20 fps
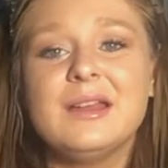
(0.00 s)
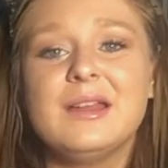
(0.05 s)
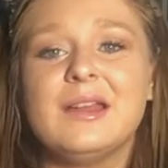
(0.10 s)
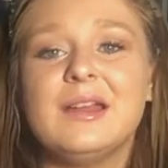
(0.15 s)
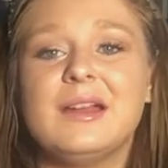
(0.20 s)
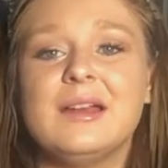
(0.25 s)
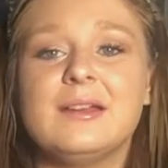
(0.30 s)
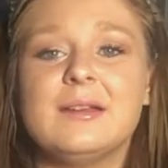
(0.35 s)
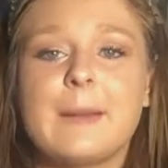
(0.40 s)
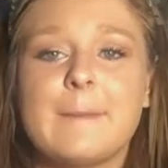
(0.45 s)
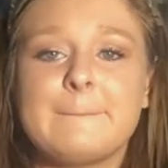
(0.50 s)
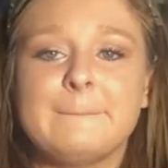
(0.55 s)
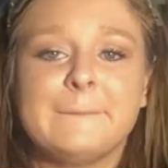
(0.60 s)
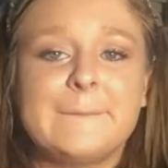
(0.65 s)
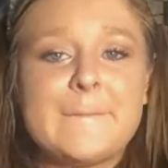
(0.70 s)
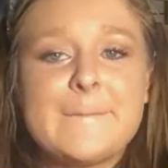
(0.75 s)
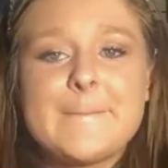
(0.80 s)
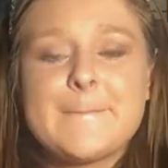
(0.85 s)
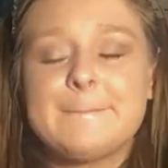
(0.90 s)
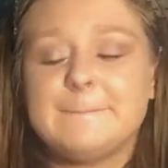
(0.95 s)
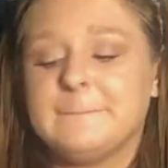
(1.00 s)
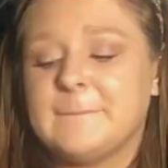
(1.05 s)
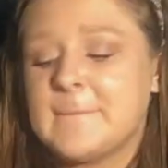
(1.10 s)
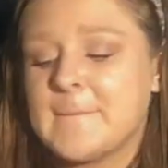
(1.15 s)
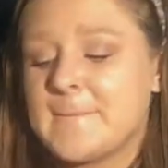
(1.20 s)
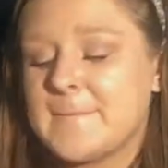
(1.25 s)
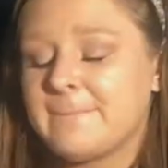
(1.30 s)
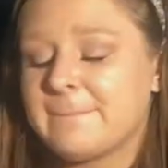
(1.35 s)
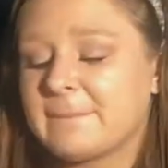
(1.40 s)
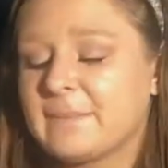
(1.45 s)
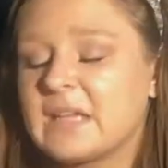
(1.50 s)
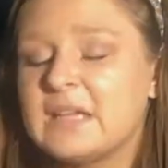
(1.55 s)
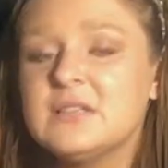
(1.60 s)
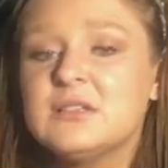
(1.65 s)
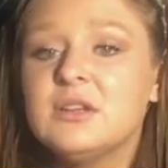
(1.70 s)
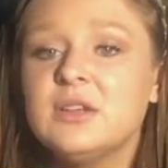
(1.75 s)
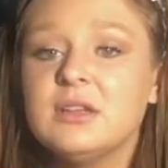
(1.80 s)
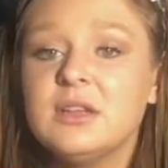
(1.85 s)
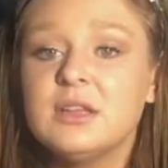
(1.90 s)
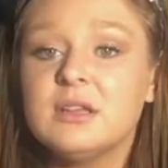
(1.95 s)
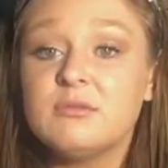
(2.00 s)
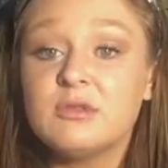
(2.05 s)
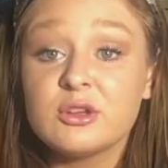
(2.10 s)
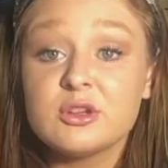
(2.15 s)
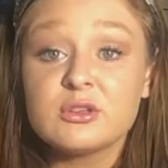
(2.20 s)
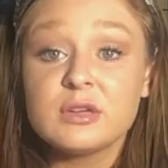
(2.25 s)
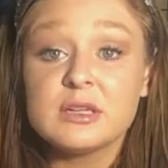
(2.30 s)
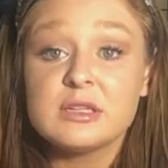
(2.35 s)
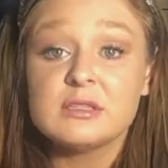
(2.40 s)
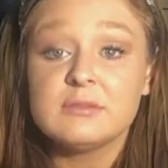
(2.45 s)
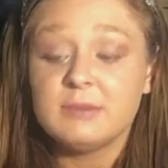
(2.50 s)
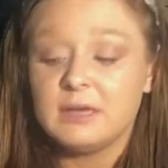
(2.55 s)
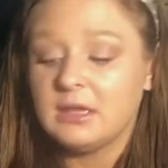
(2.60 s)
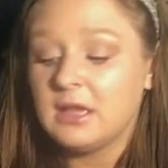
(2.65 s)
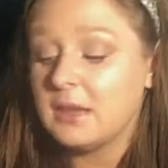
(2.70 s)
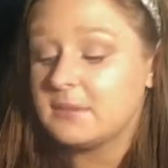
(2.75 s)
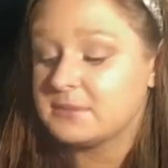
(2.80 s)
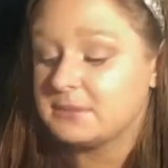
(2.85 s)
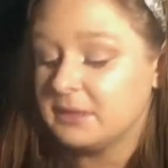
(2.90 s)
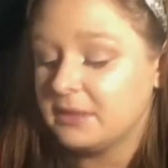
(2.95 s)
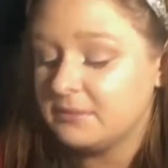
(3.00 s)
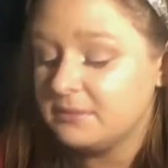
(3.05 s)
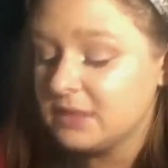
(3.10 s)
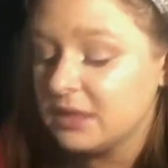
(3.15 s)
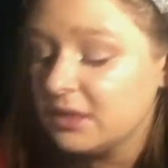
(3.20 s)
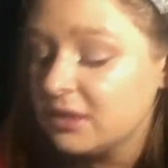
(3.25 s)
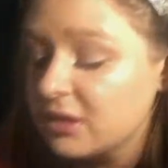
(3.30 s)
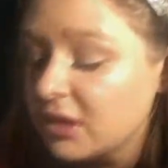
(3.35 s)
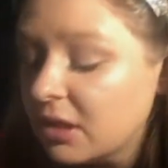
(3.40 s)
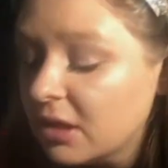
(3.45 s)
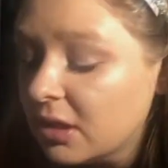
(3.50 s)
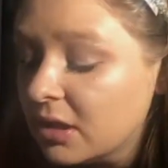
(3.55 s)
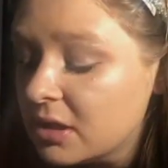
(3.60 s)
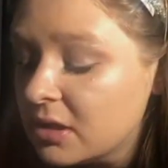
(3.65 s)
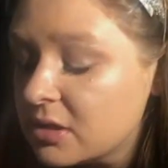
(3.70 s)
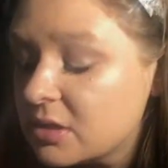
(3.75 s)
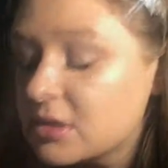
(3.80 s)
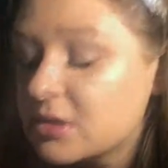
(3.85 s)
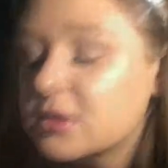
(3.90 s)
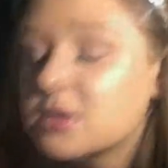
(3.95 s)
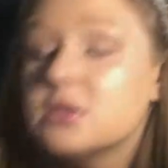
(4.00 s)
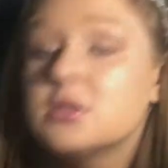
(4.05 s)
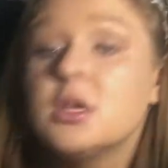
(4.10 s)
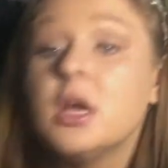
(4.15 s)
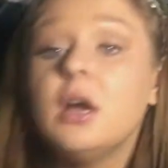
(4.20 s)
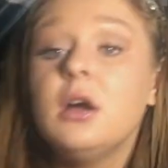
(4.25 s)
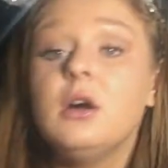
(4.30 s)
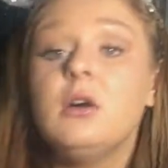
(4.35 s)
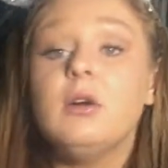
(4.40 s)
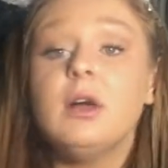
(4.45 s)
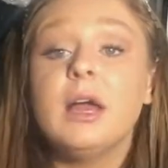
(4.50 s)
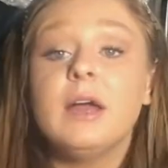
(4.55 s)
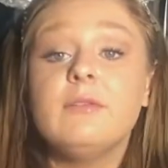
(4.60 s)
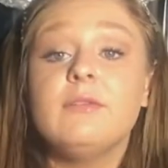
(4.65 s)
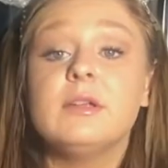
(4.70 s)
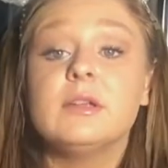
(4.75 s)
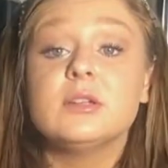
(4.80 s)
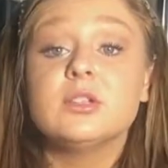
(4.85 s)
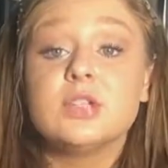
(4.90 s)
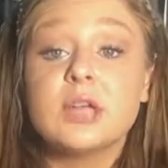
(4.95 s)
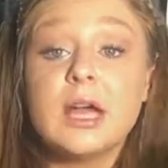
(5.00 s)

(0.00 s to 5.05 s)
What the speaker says: And it's the only thing that moisturizes my lips. My lips get so effing